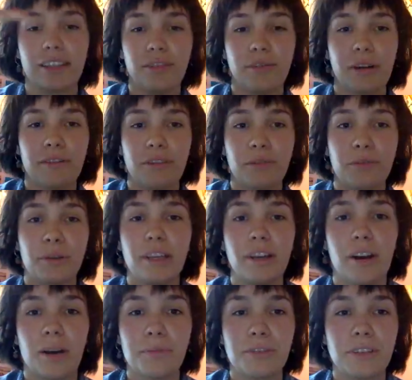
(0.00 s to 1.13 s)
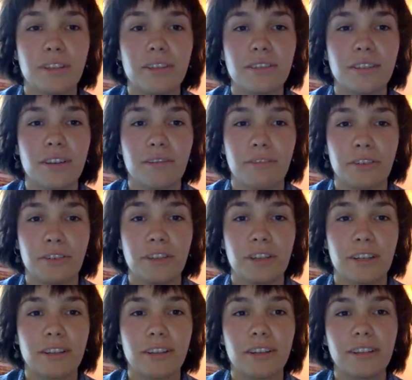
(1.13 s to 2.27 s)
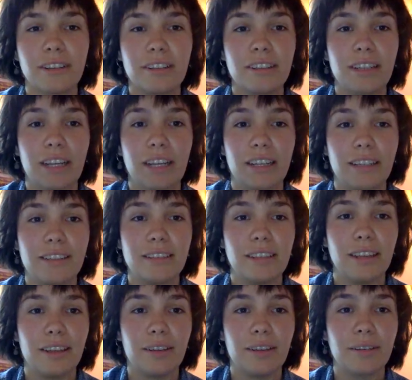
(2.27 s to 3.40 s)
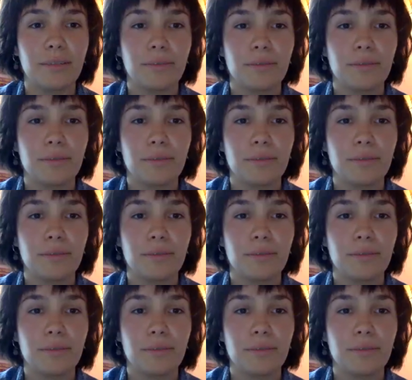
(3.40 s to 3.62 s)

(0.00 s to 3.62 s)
you have 3 options of your gender, and it's like